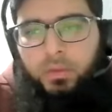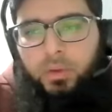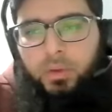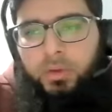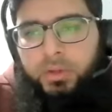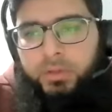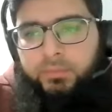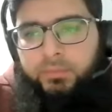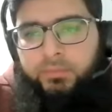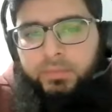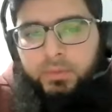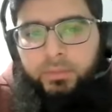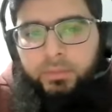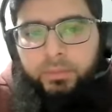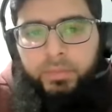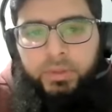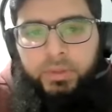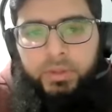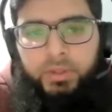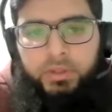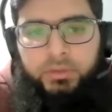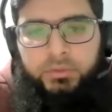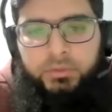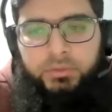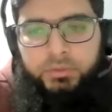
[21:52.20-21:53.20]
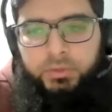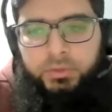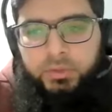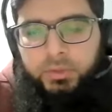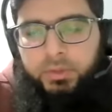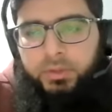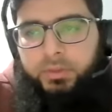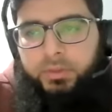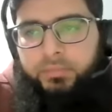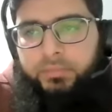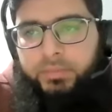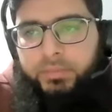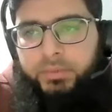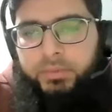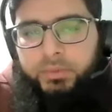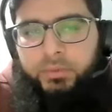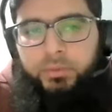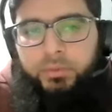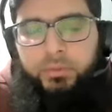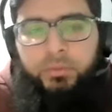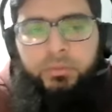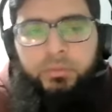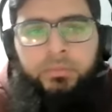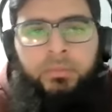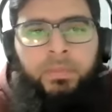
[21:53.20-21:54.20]
recording will be shared with
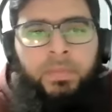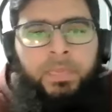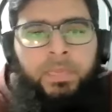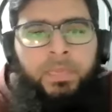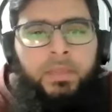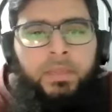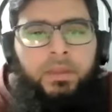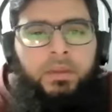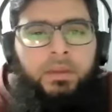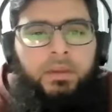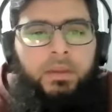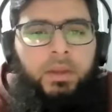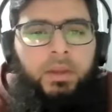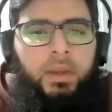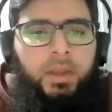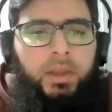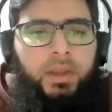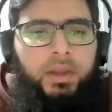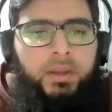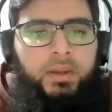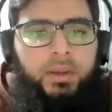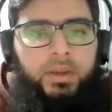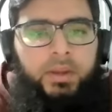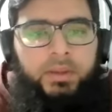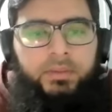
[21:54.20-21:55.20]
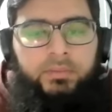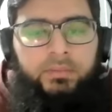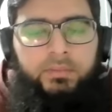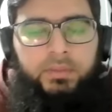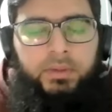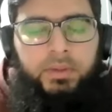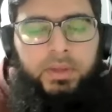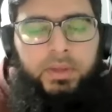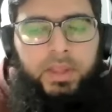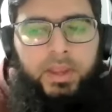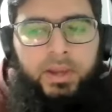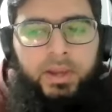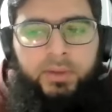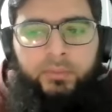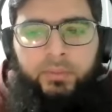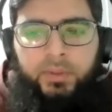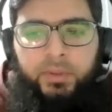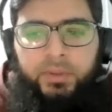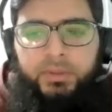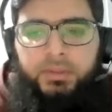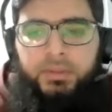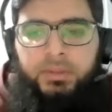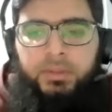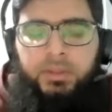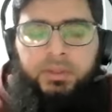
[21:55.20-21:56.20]
you. And I will add
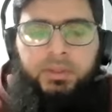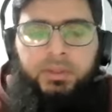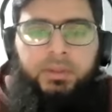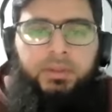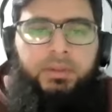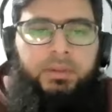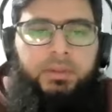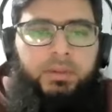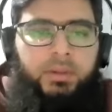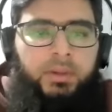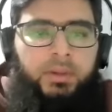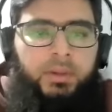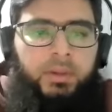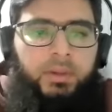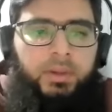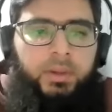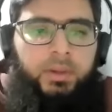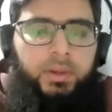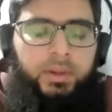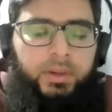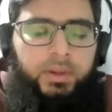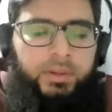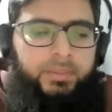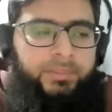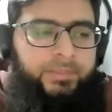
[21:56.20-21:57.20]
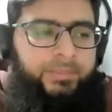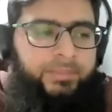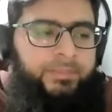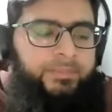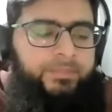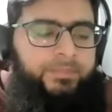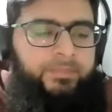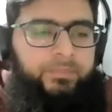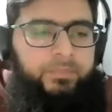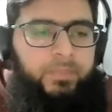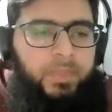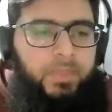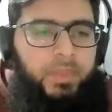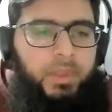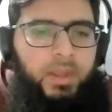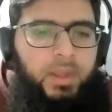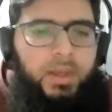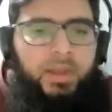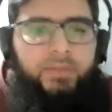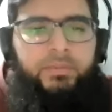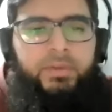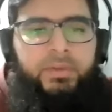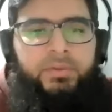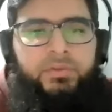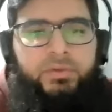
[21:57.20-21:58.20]
one thing.
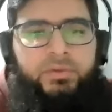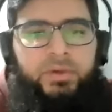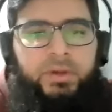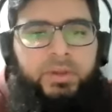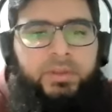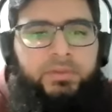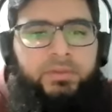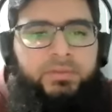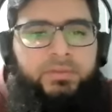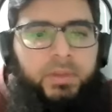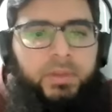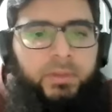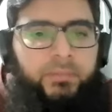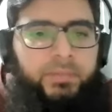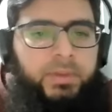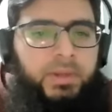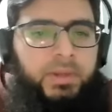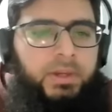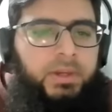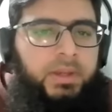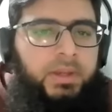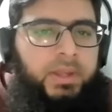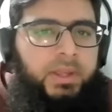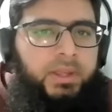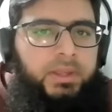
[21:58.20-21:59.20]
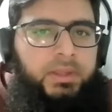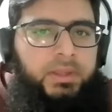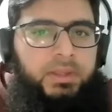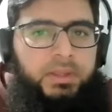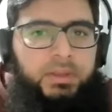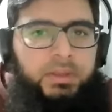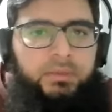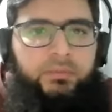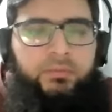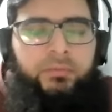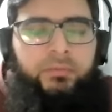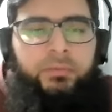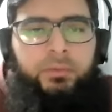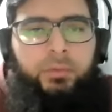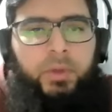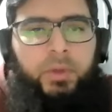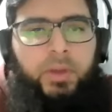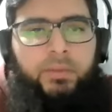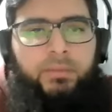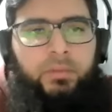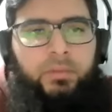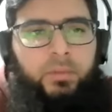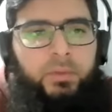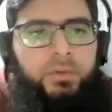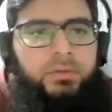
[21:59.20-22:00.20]
I was reading somewhere like if you
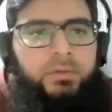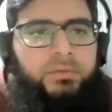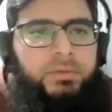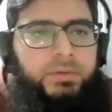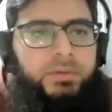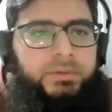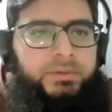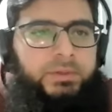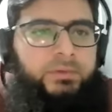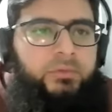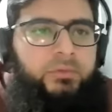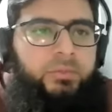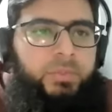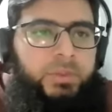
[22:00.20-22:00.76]
have no research